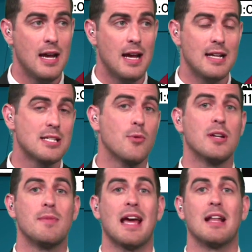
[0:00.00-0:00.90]
It is going to
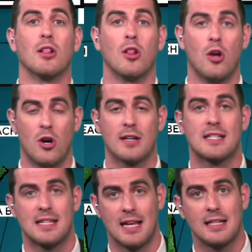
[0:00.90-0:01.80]
be a long
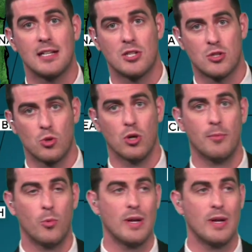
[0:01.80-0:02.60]
standing storm.